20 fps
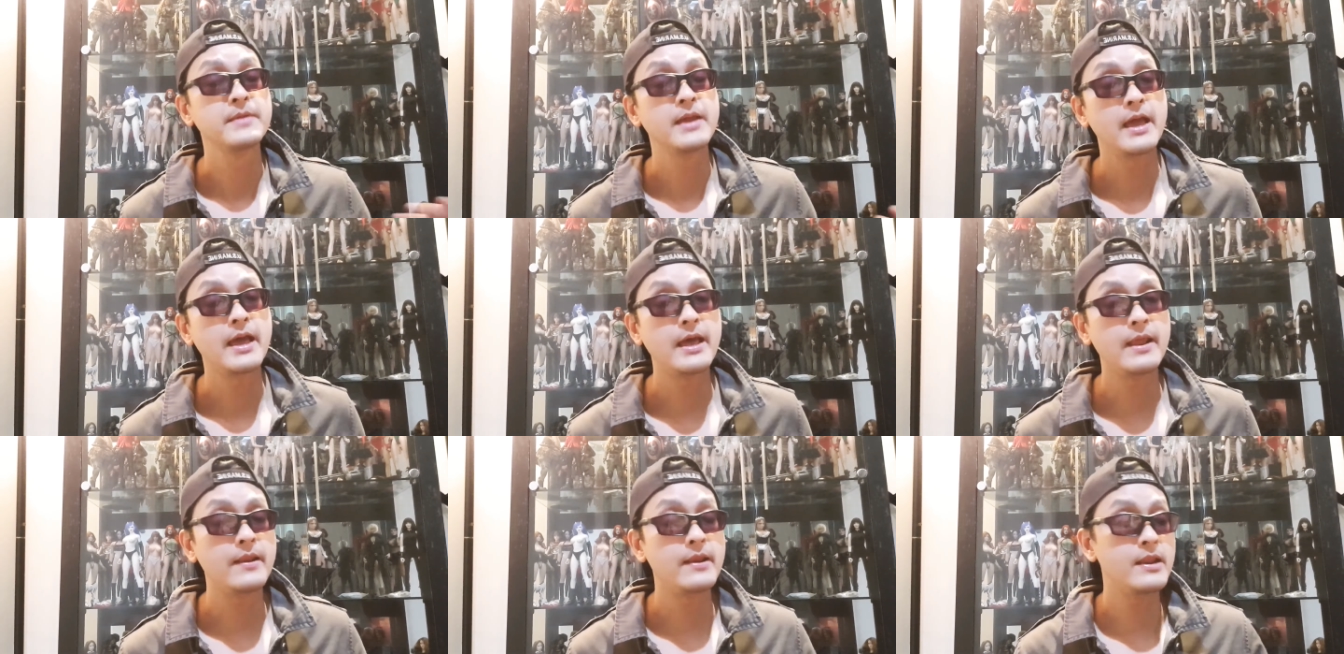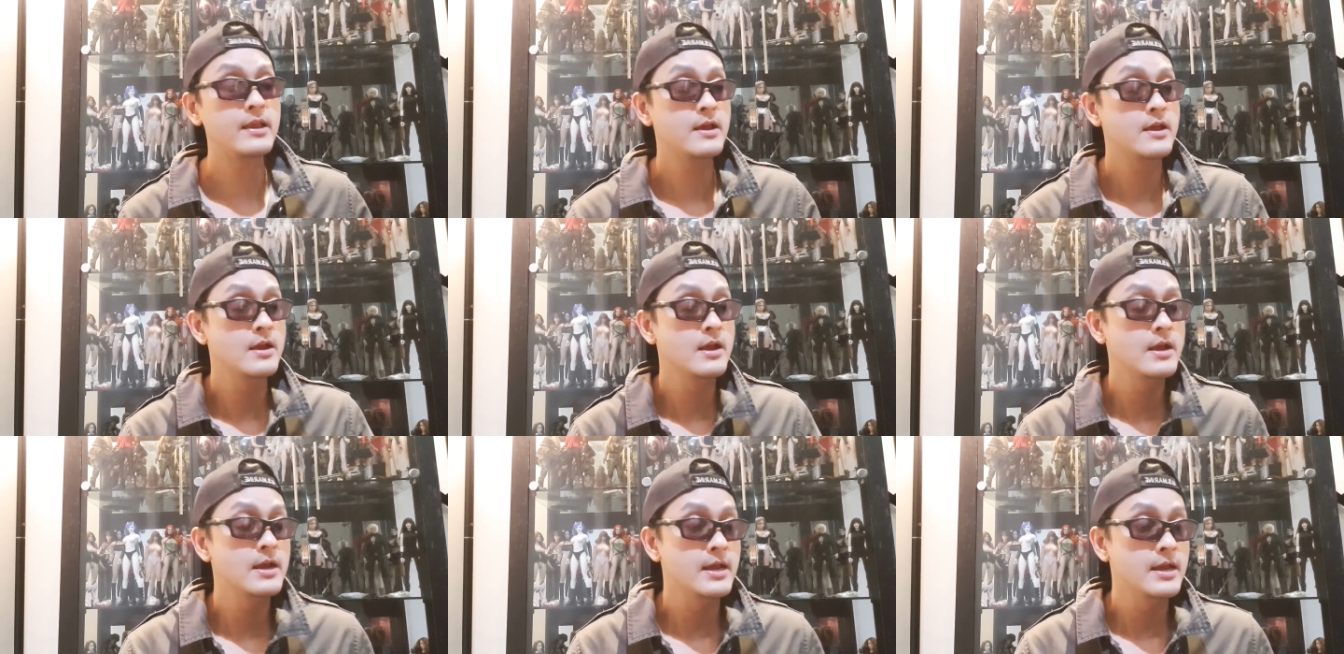And
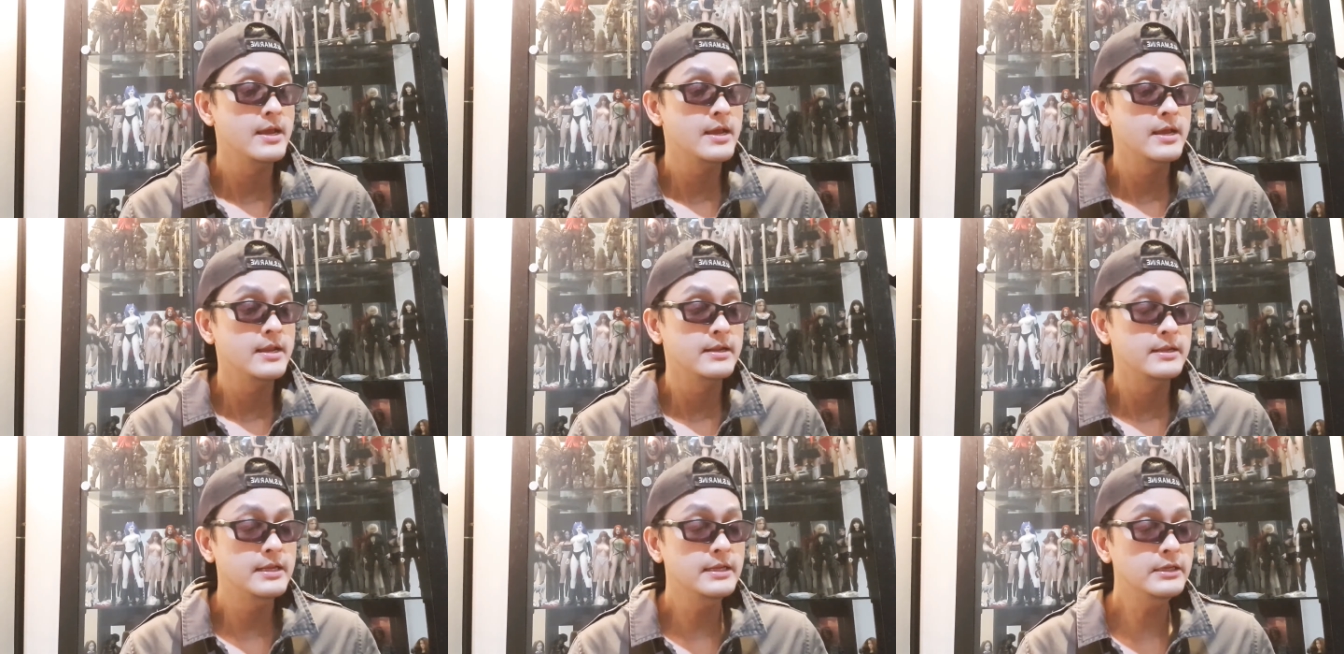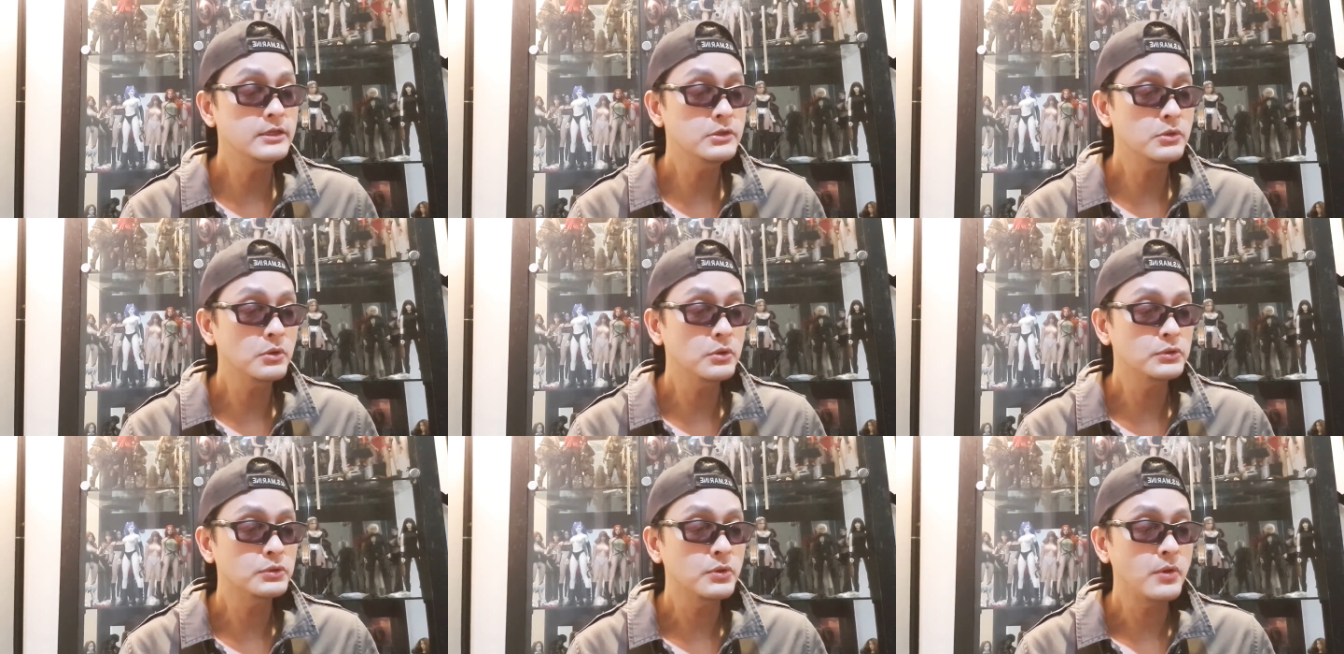this is
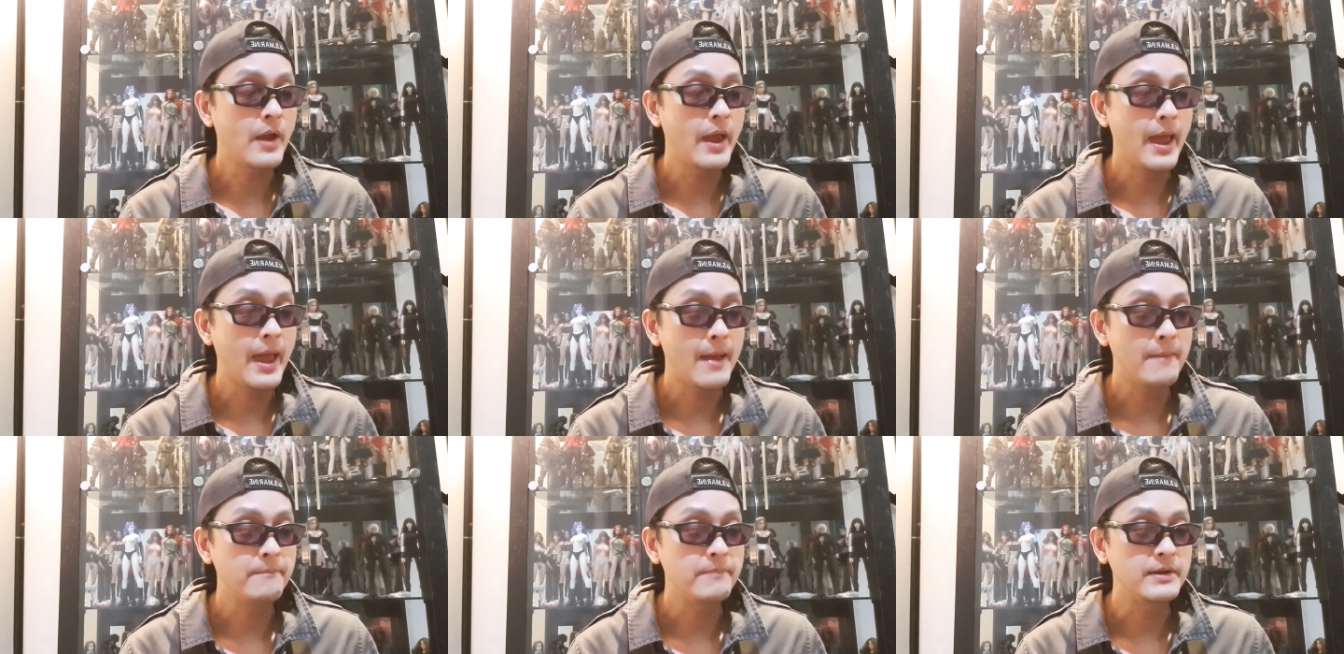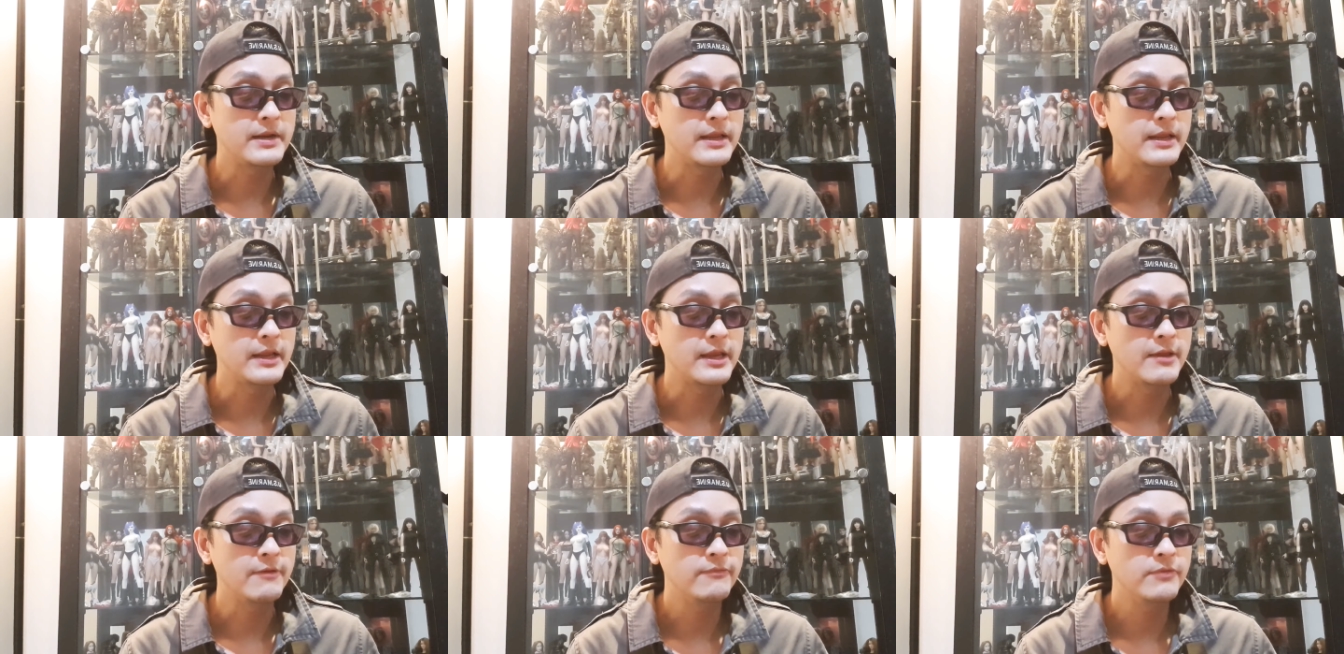also
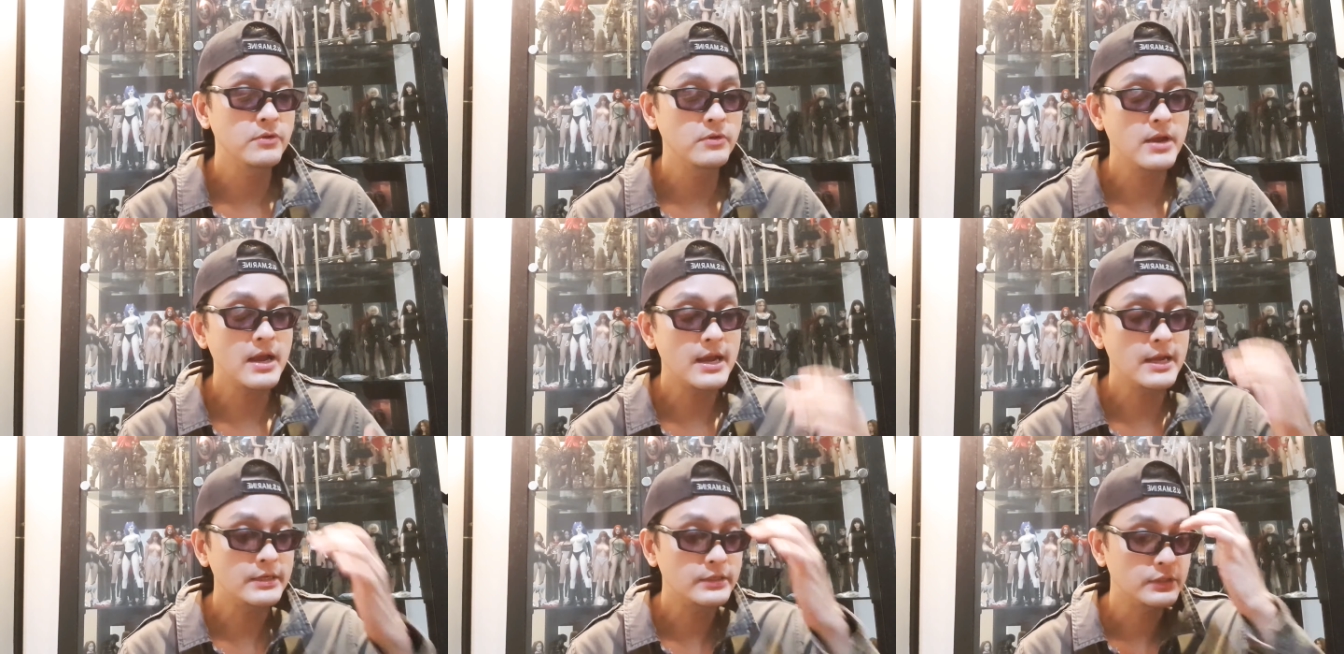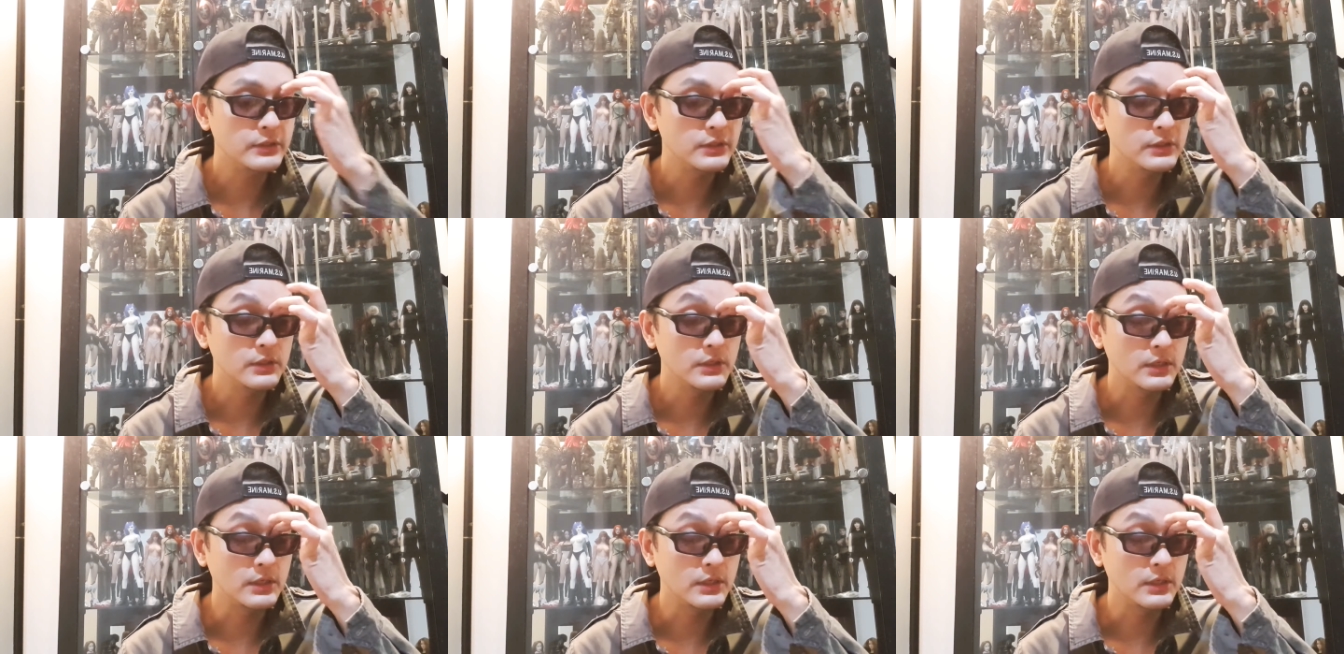happening if you guys,